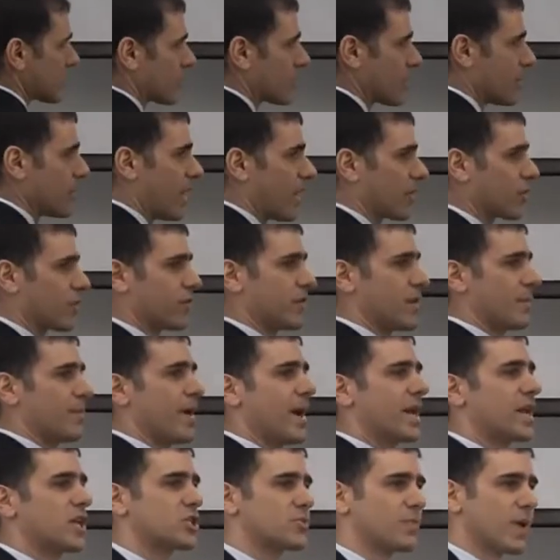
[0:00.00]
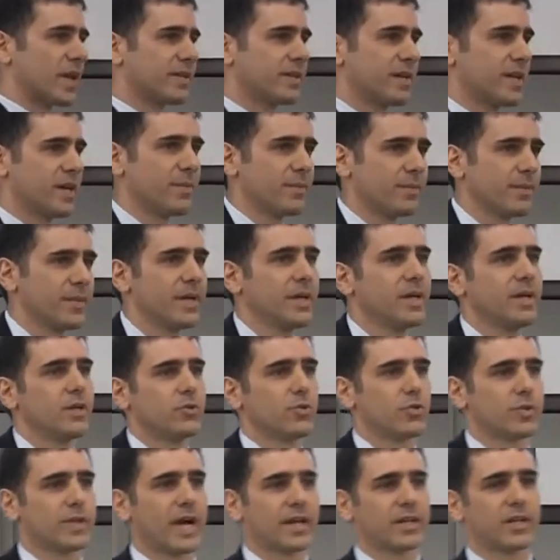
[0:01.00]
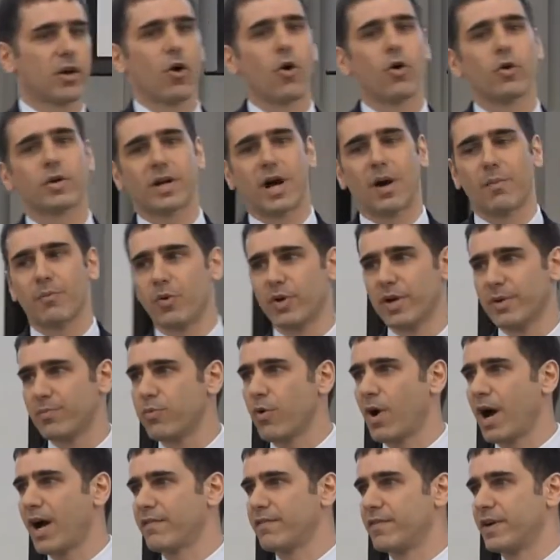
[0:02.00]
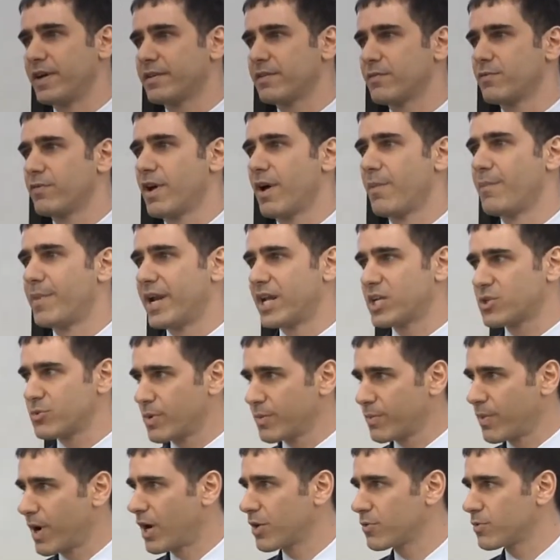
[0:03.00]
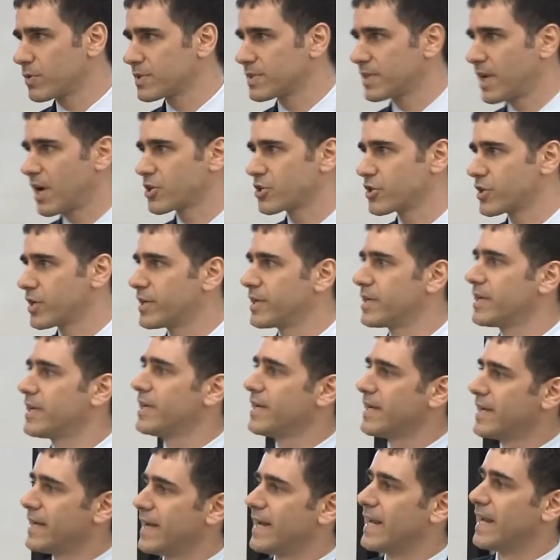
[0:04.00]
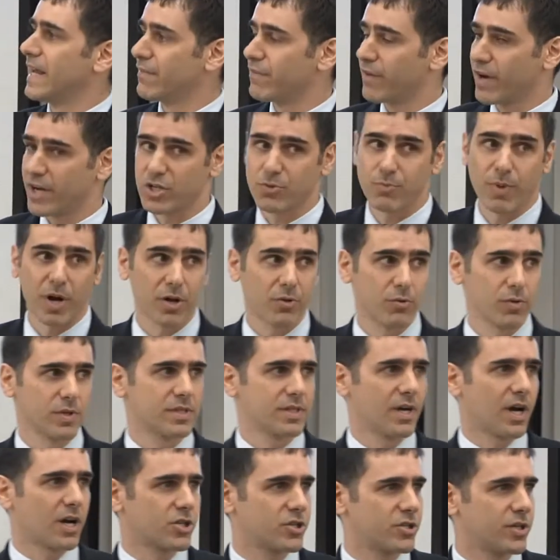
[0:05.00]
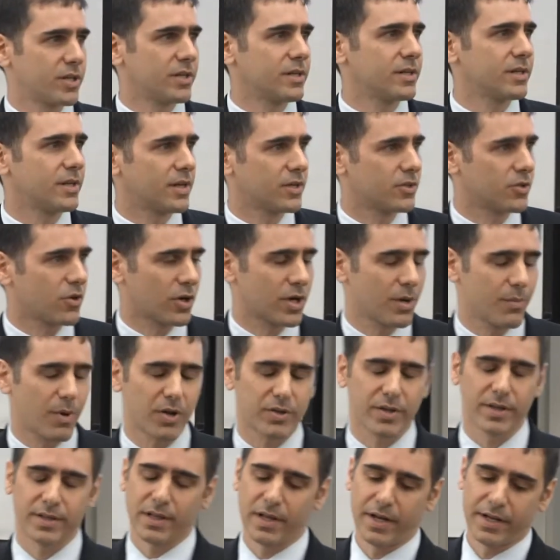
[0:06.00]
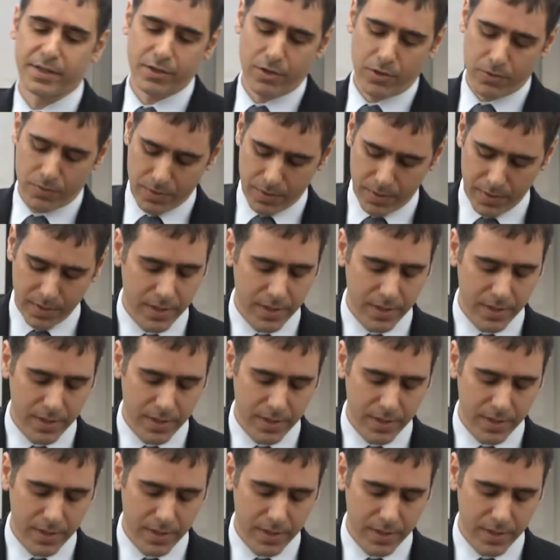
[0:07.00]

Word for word: on the part of the management team to take their own company private via management buyout transaction and leverage buyout transaction. Talk about it later.